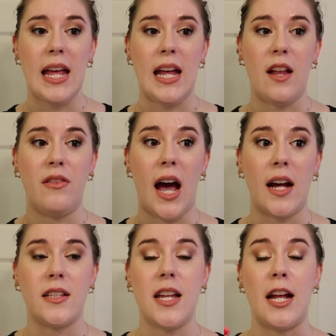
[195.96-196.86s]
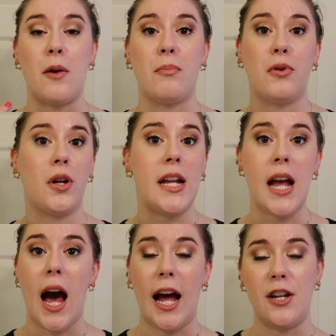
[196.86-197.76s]
and that's like pretty
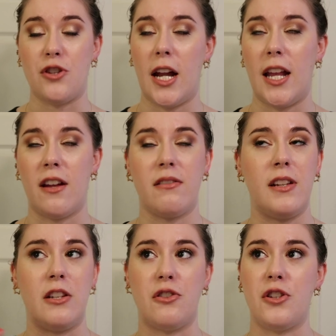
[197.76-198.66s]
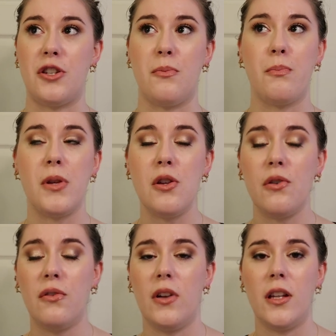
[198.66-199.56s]
hydrating. It feels just
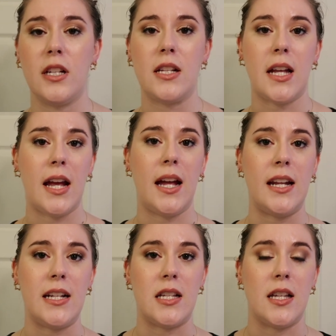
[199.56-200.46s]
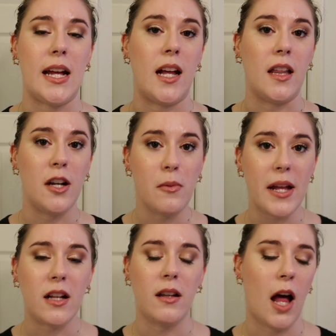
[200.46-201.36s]
beautiful on the skin. It's like a little
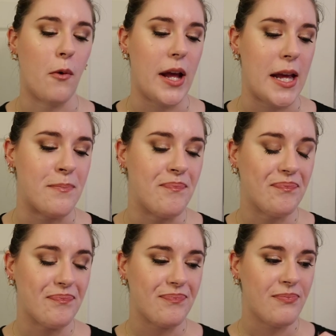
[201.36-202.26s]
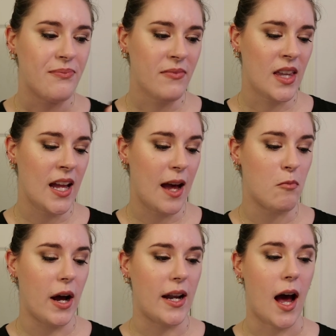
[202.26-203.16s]
bit glowy
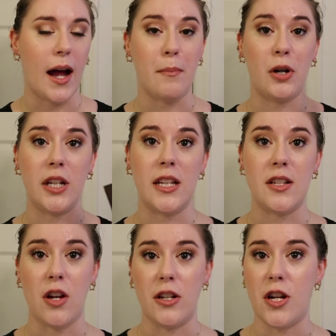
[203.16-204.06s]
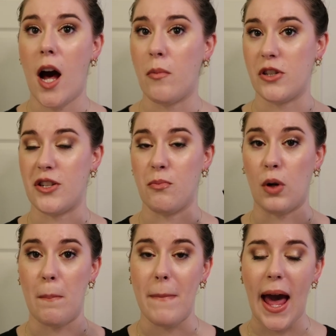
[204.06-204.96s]
and when I put this on top, which is
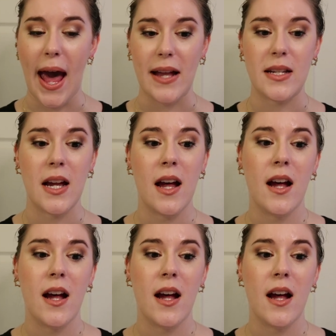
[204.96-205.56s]
more matte,